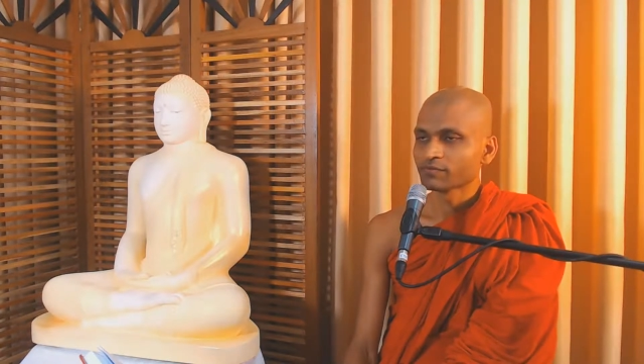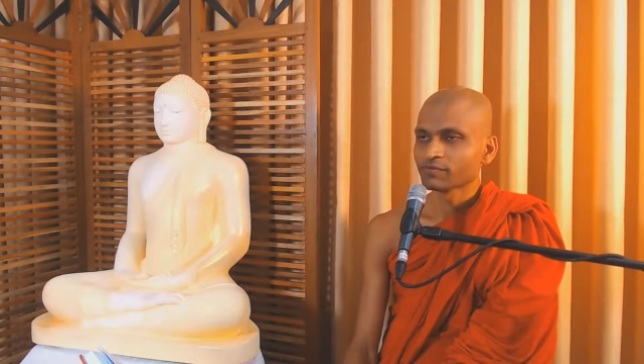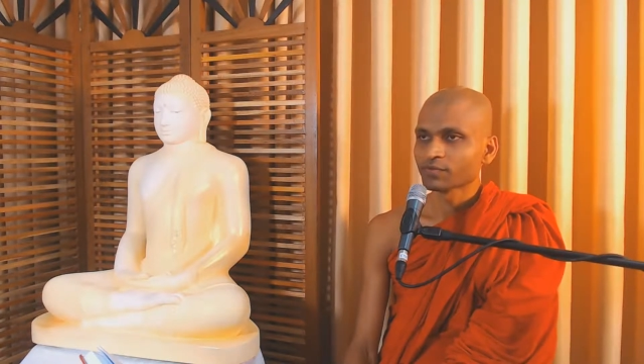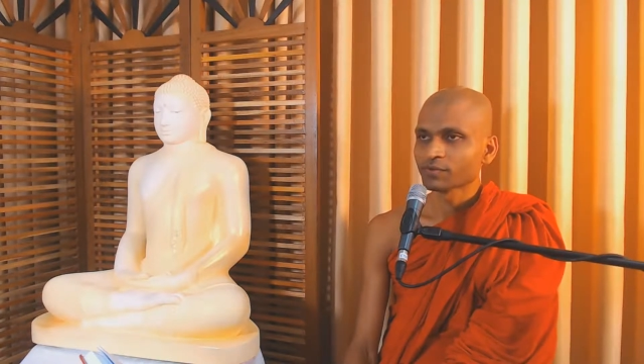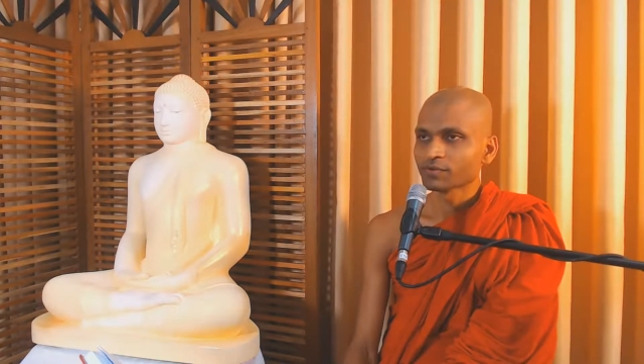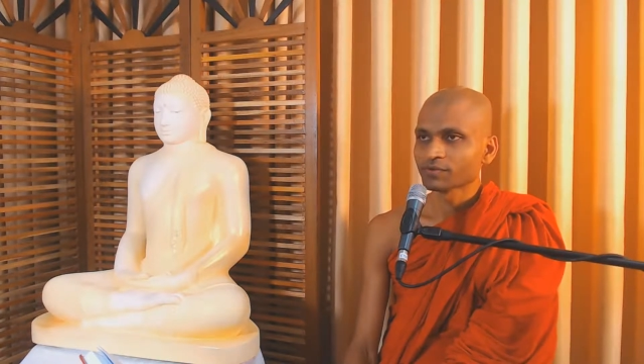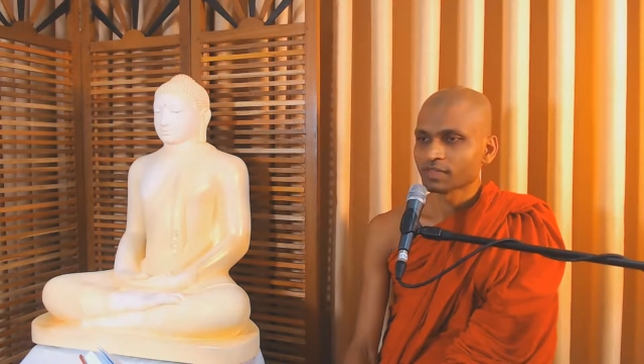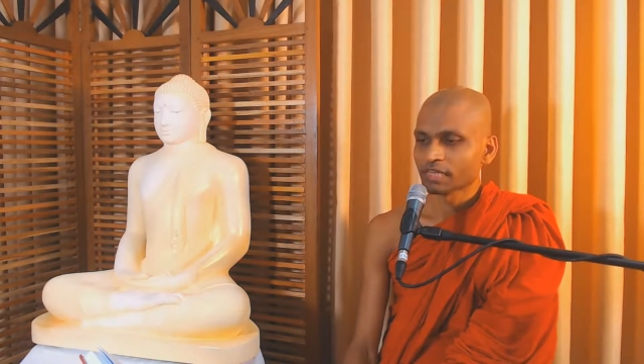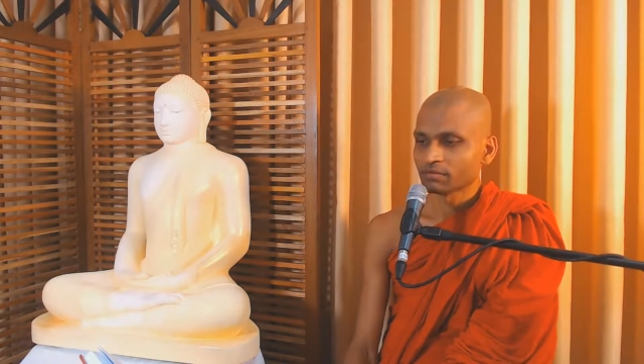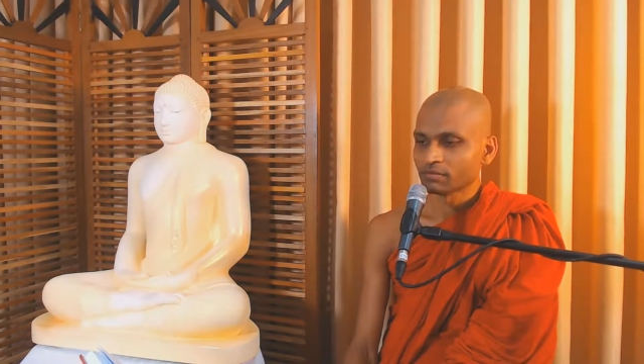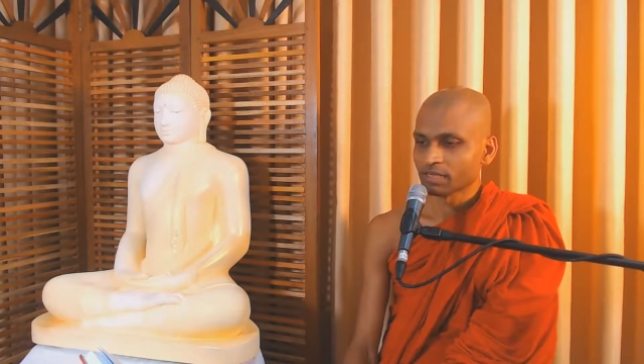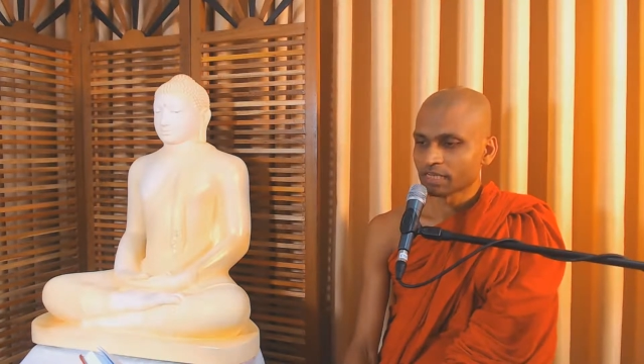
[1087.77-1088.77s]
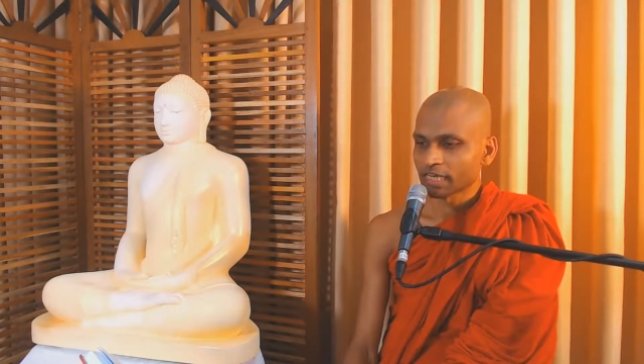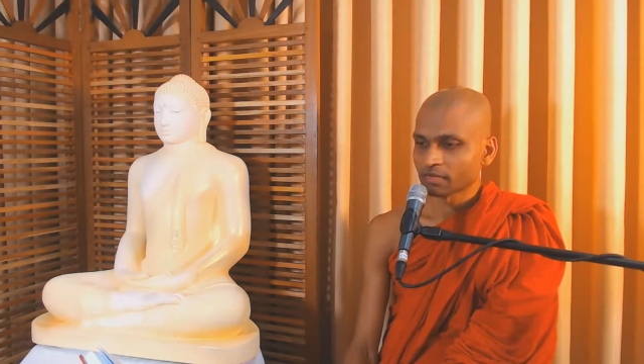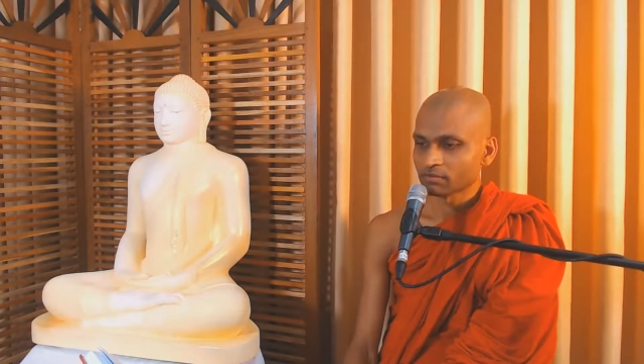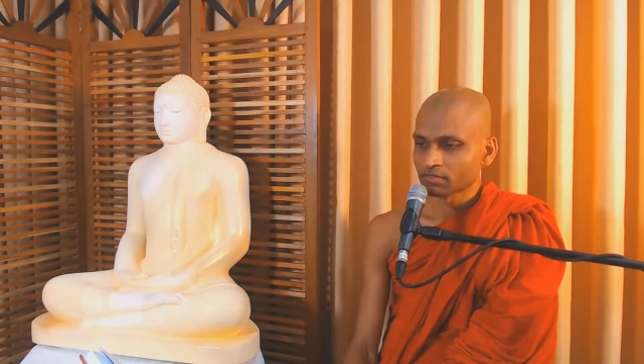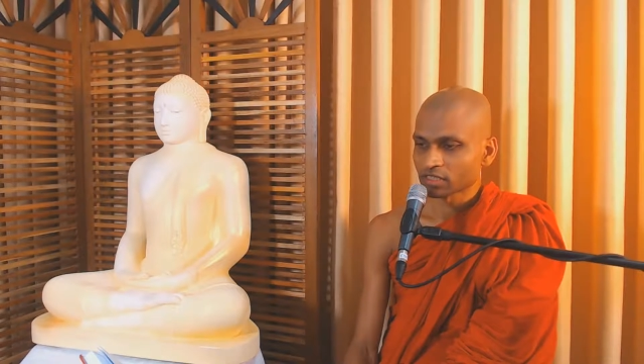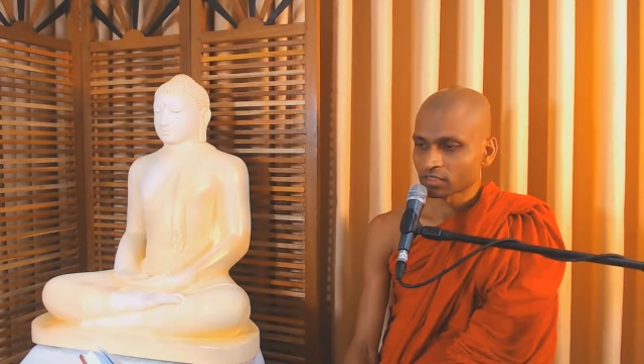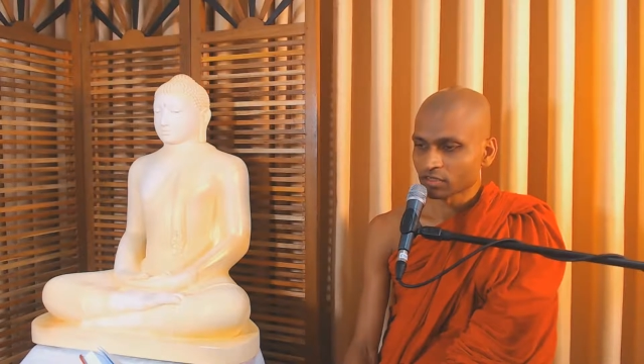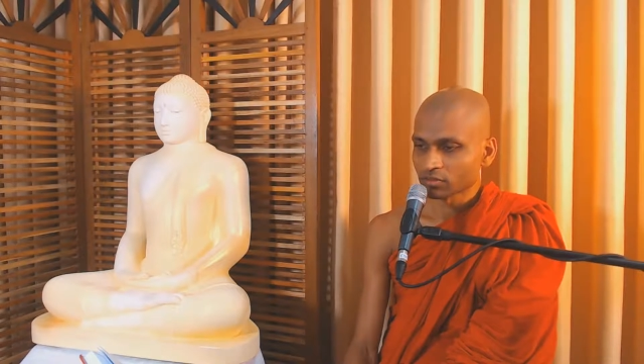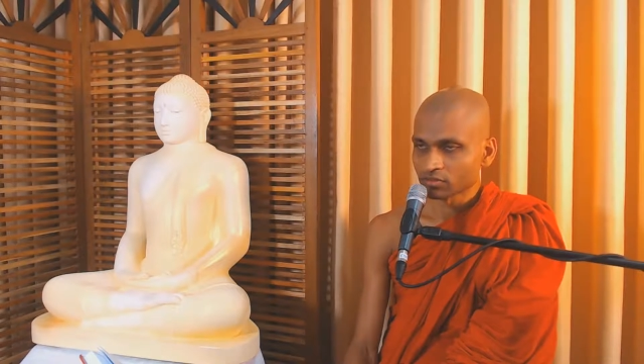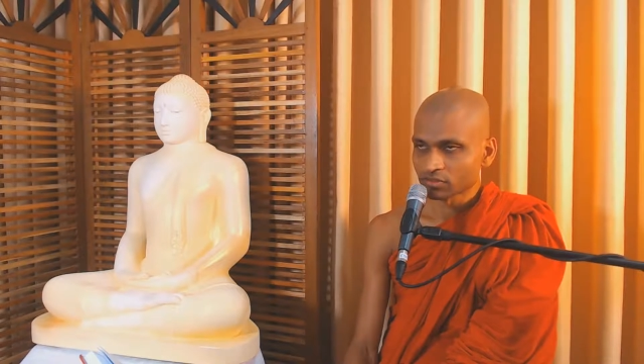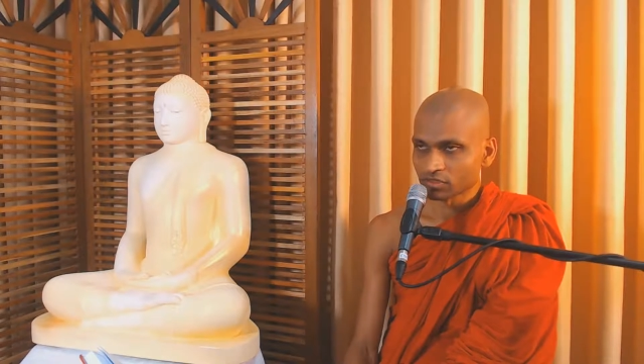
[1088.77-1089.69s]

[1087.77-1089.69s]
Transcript: forth and became a recluse,